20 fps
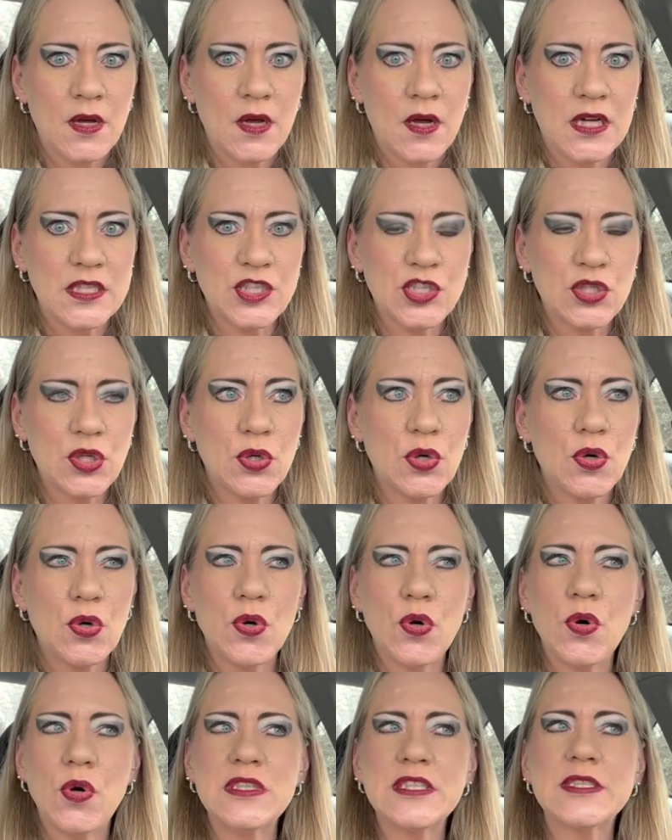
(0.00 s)

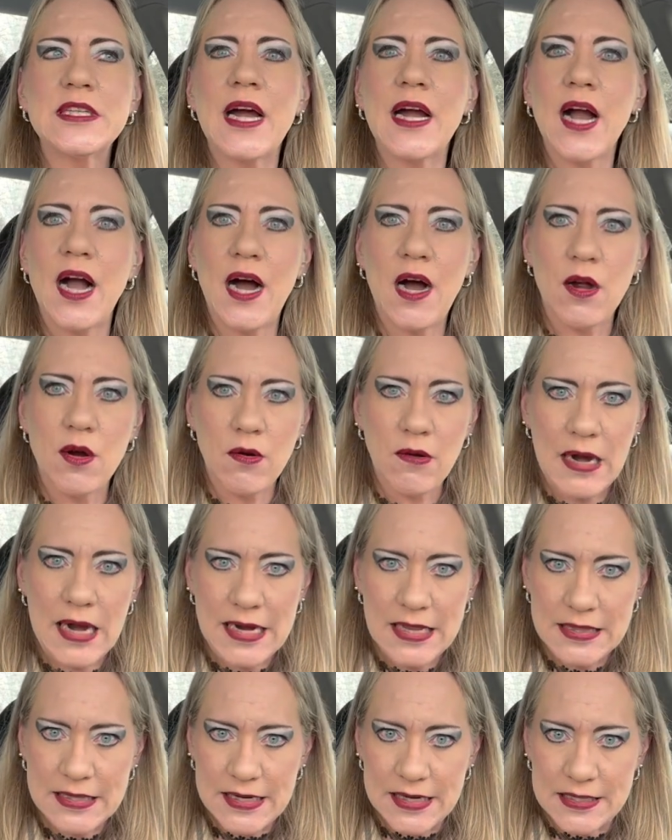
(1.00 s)
So it's like, all
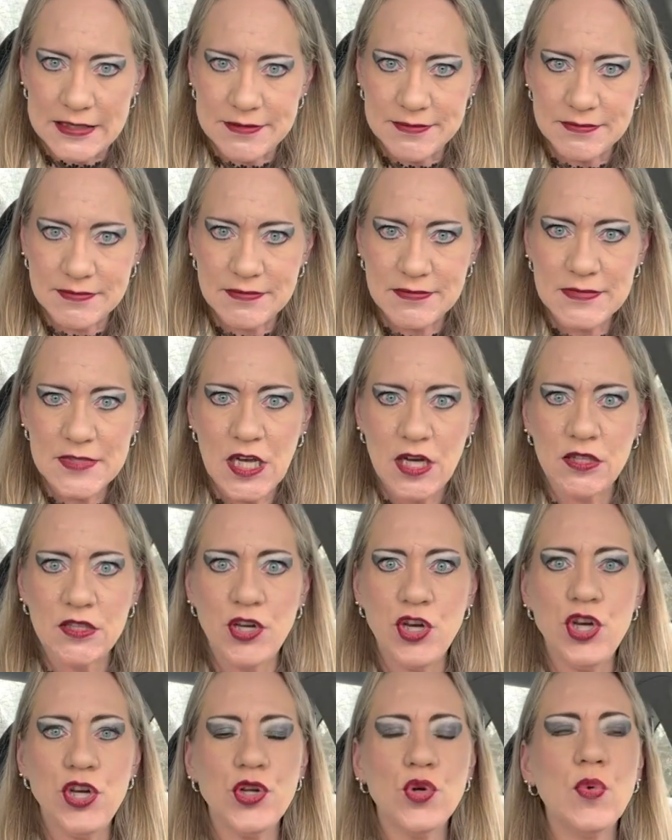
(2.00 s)
right then, you know,
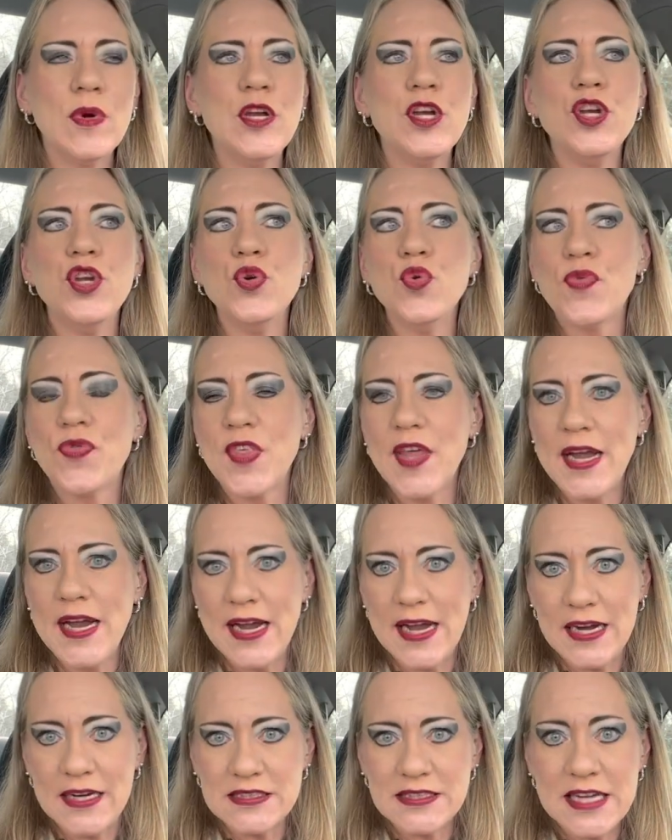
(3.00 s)
doing new
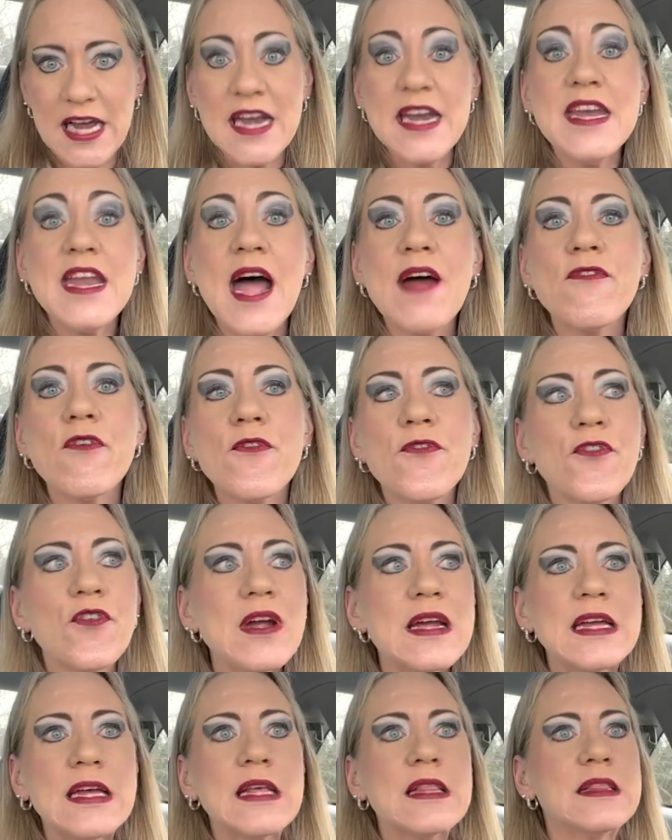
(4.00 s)
things. And never
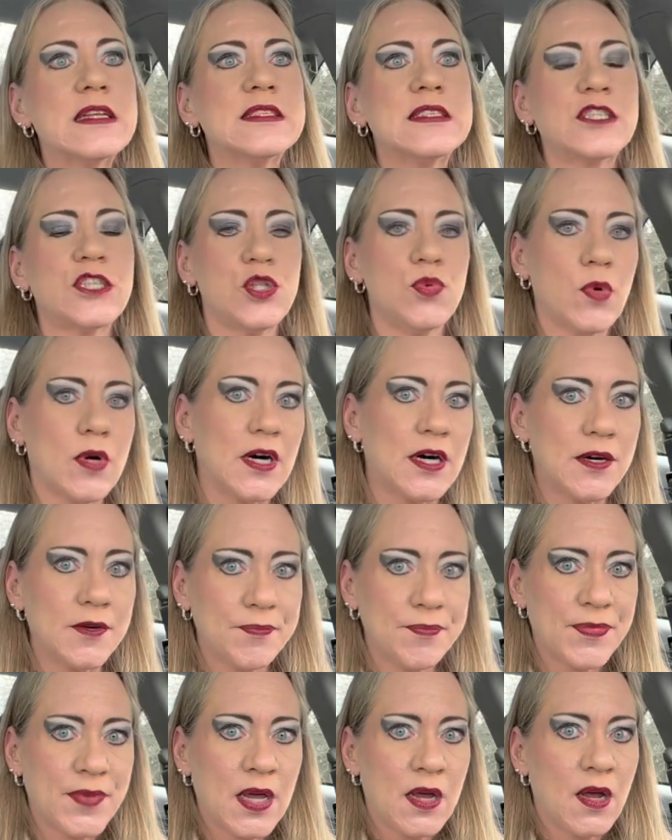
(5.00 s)
forget this, you all,
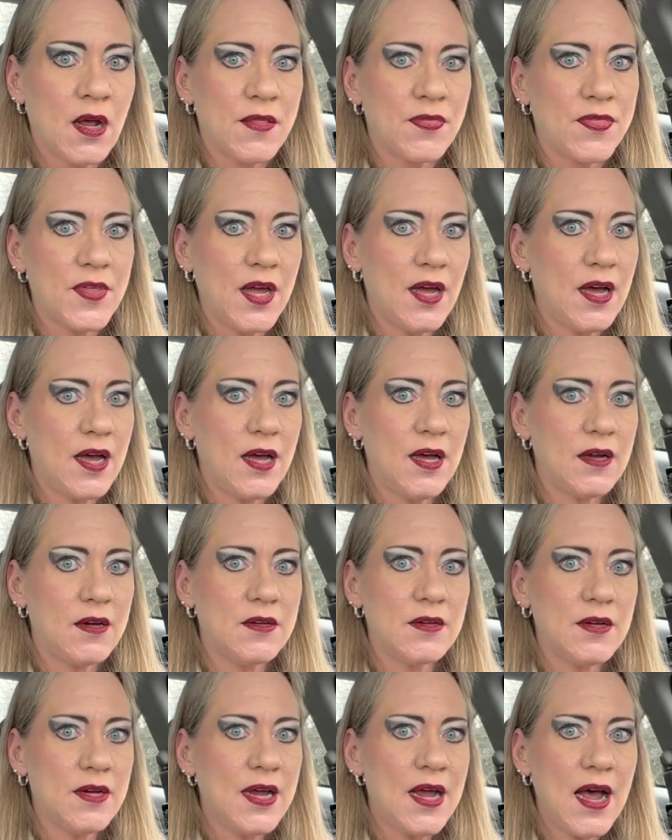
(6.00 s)
that,
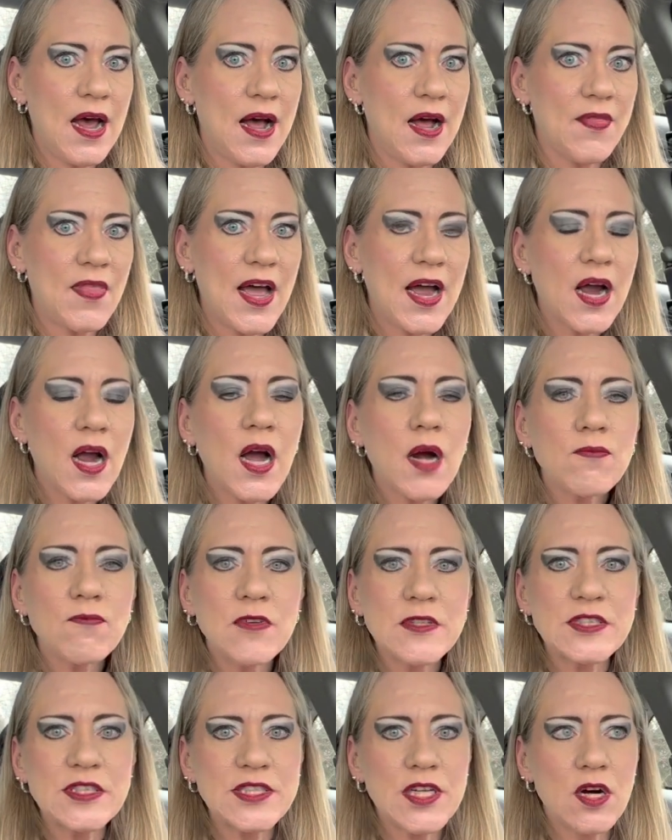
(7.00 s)
that
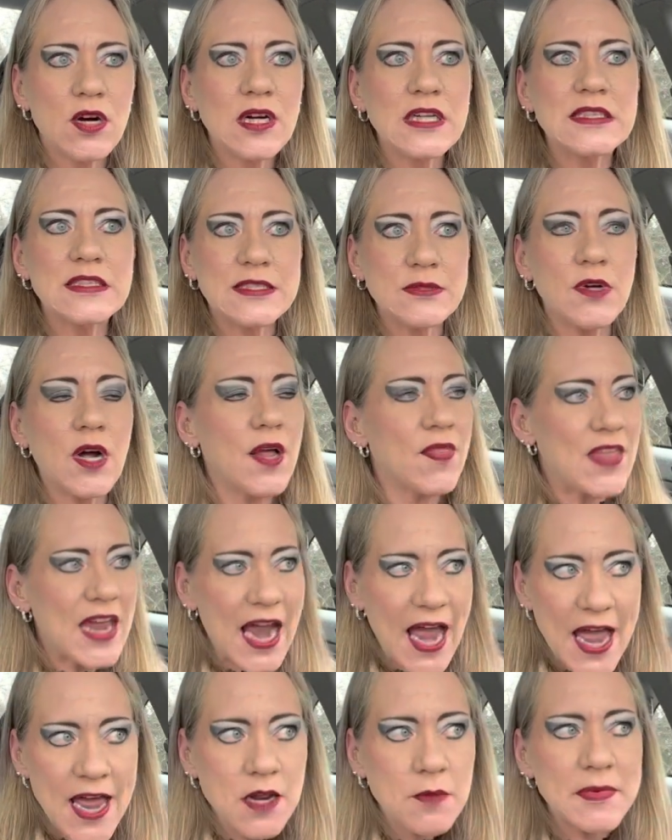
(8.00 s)
comfort zone, because the
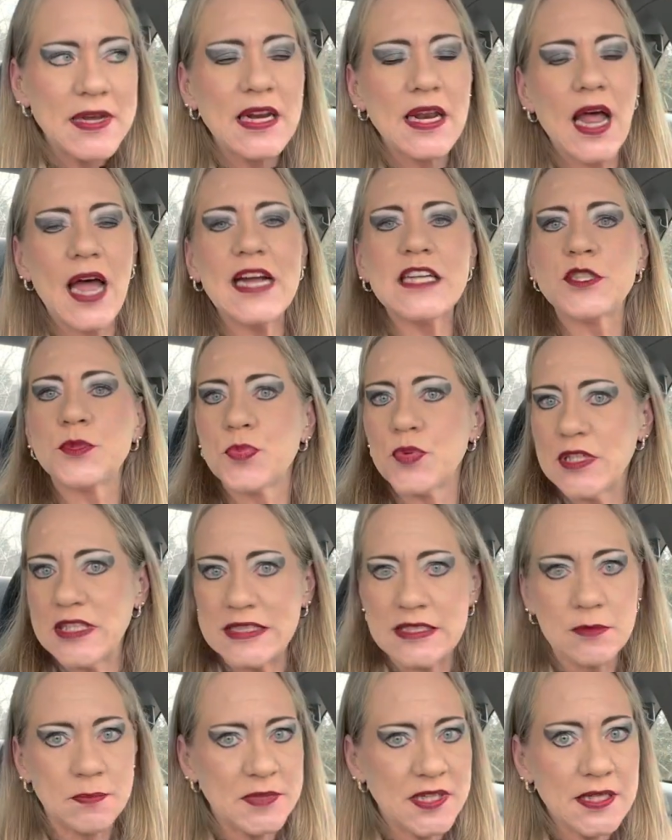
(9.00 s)
enemy likes
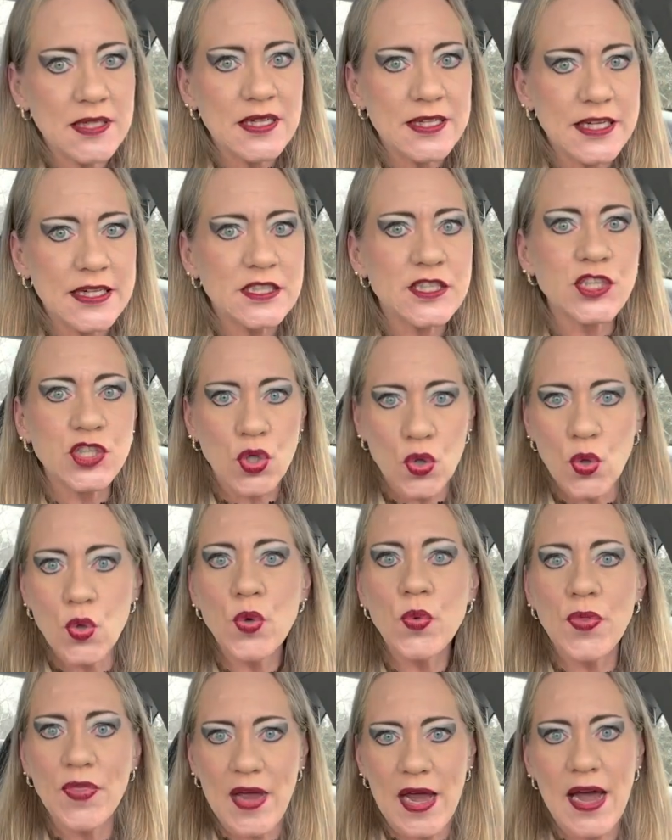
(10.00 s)
predictability
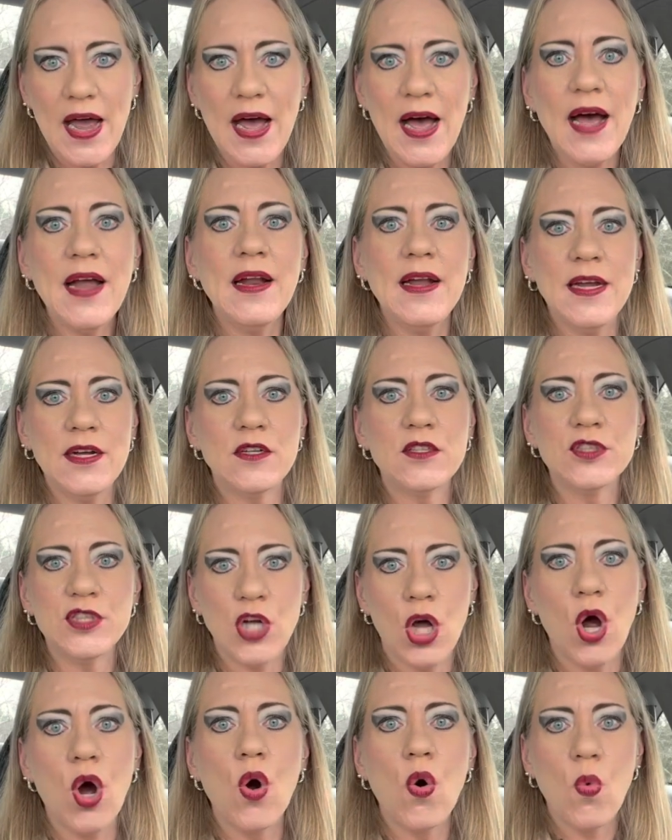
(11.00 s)
so that he'll
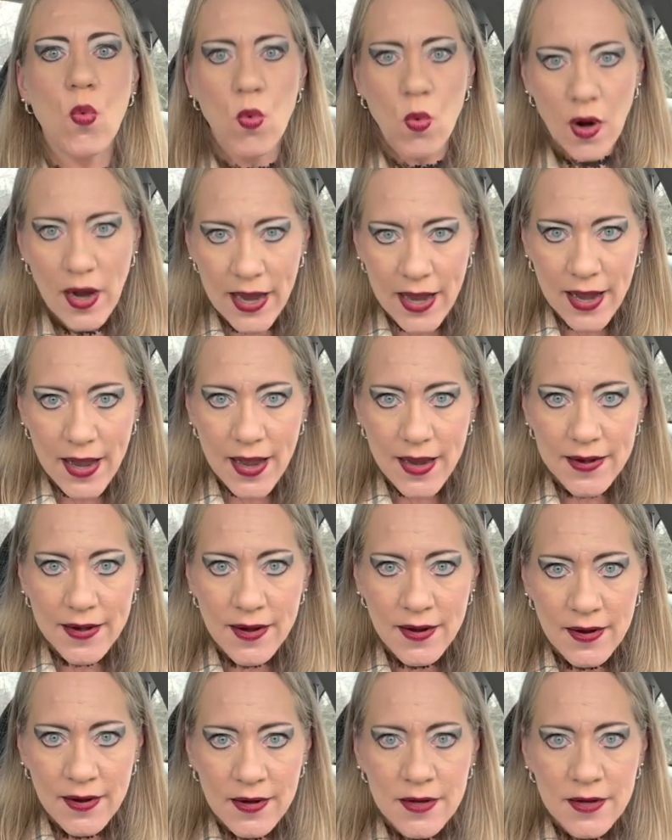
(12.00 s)
know when,